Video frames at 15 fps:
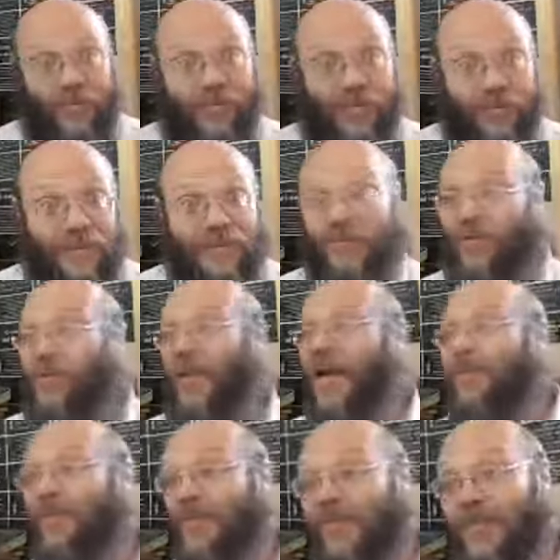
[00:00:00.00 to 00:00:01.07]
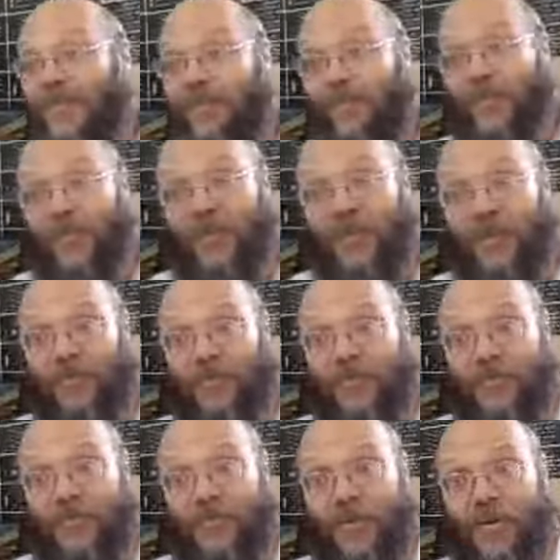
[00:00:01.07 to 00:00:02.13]
him is not happy from him,
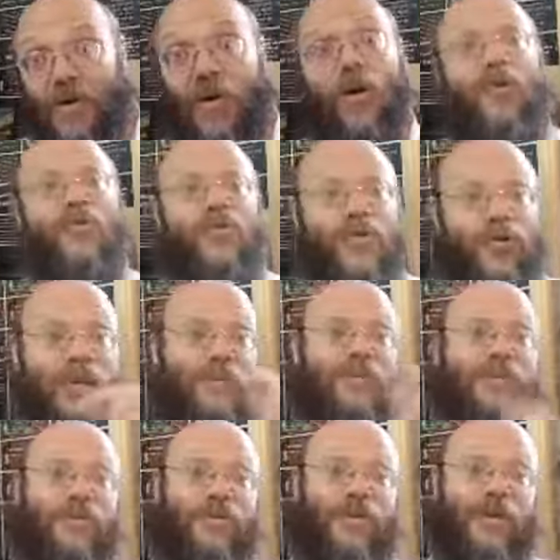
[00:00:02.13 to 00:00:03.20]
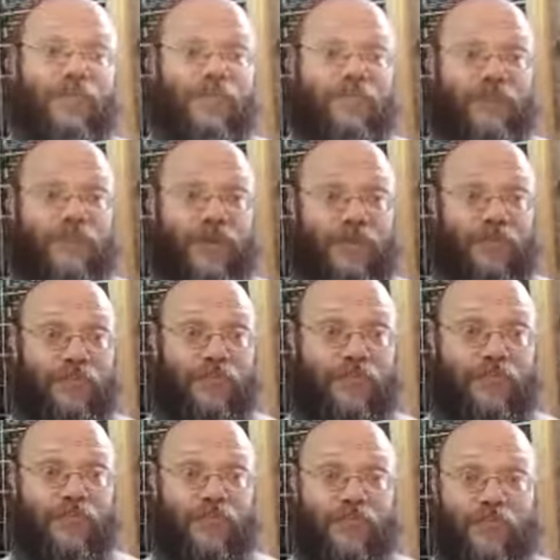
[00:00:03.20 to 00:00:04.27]
or Hashem is not happy from him.
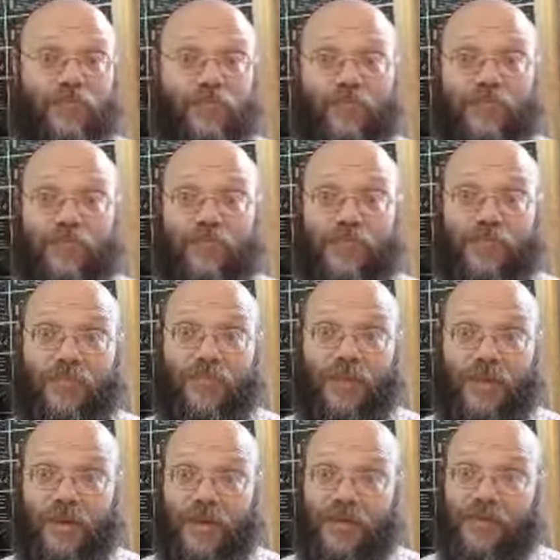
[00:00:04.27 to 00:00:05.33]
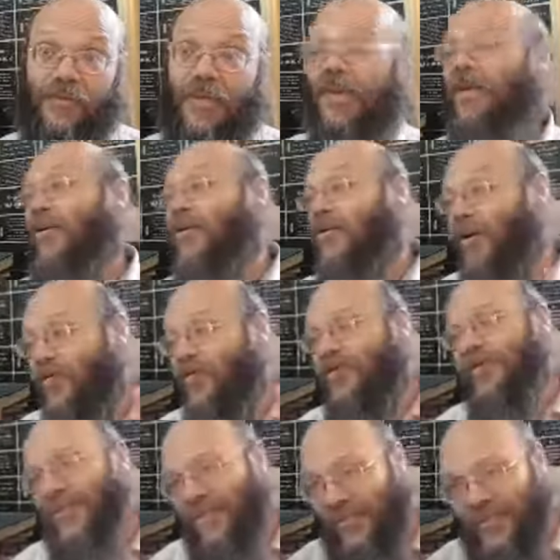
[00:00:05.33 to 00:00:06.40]
Okay. Obviously,
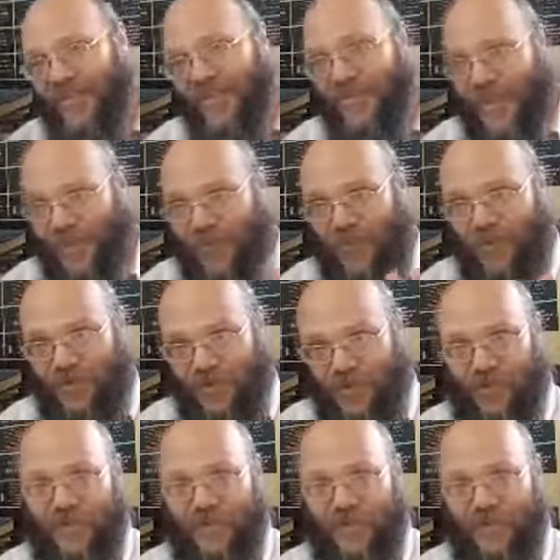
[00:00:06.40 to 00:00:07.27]
there is exceptions. Yes,